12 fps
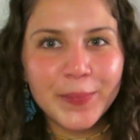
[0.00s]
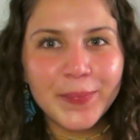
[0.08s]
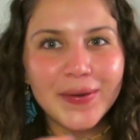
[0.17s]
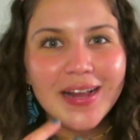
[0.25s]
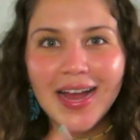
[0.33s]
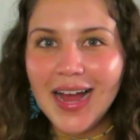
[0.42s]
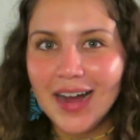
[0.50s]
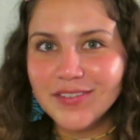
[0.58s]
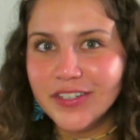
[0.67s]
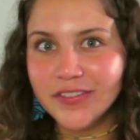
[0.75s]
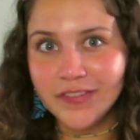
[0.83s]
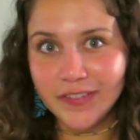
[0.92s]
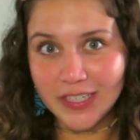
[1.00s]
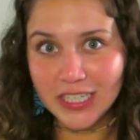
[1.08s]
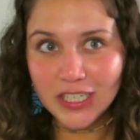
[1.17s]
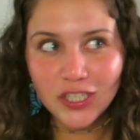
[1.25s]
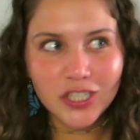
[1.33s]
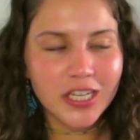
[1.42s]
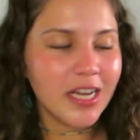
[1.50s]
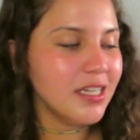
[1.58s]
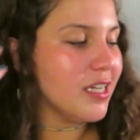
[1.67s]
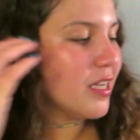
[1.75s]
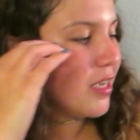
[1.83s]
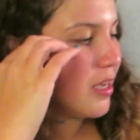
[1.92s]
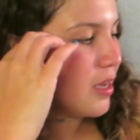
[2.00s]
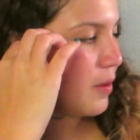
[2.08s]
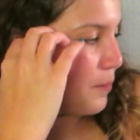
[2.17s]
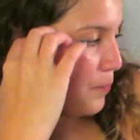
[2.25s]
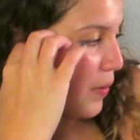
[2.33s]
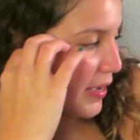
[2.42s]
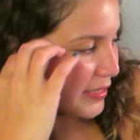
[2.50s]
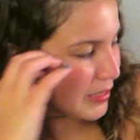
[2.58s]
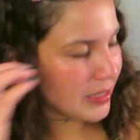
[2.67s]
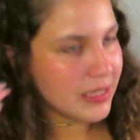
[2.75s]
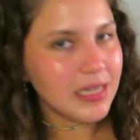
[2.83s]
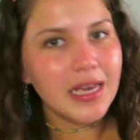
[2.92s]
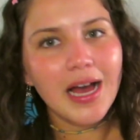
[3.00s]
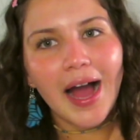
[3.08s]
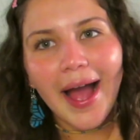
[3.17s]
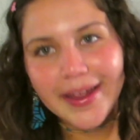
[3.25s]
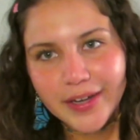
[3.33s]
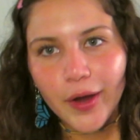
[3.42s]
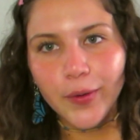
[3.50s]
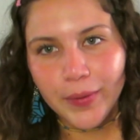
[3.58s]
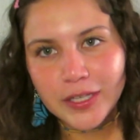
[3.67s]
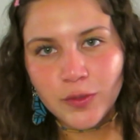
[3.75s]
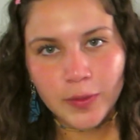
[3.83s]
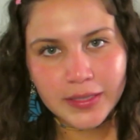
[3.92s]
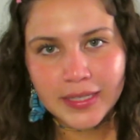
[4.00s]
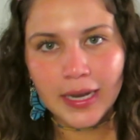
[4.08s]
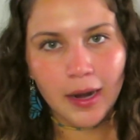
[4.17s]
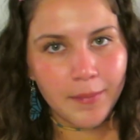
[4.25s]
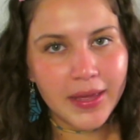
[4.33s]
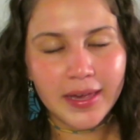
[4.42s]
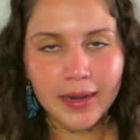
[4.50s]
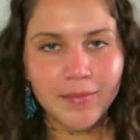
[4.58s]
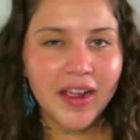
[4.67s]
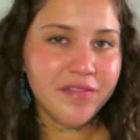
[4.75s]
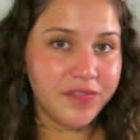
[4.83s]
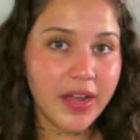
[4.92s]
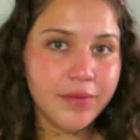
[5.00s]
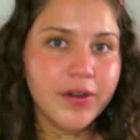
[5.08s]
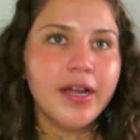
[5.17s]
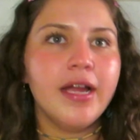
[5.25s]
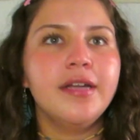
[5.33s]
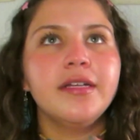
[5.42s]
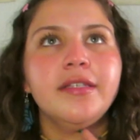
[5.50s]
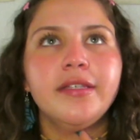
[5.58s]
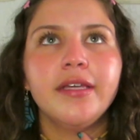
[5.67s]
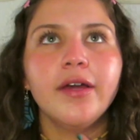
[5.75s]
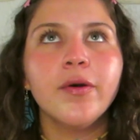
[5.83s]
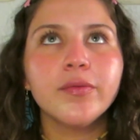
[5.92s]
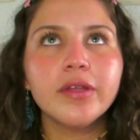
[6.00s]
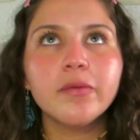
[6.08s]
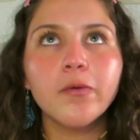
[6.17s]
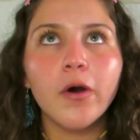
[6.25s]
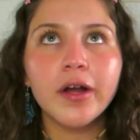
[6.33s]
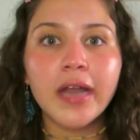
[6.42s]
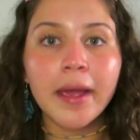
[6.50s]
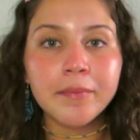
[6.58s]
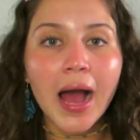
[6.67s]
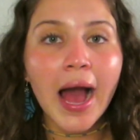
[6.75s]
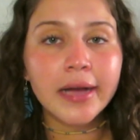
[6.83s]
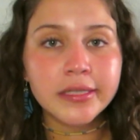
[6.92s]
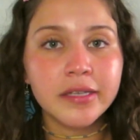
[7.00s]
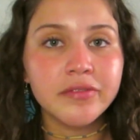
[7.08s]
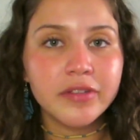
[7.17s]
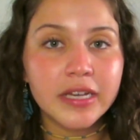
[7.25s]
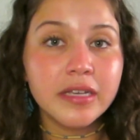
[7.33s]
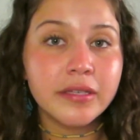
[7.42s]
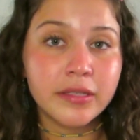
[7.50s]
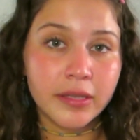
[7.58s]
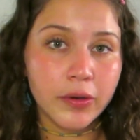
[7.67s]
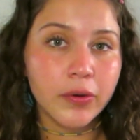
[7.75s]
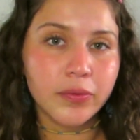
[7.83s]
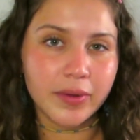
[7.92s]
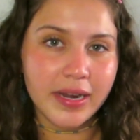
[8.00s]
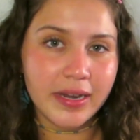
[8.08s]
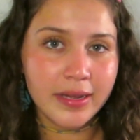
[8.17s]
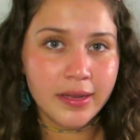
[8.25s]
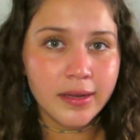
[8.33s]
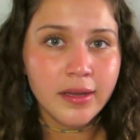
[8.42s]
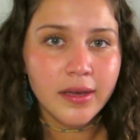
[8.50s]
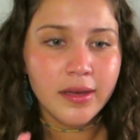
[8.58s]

but I haven't finished any. But I know which one's gonna be like my favorite, and it's the only one I'm actively still reading.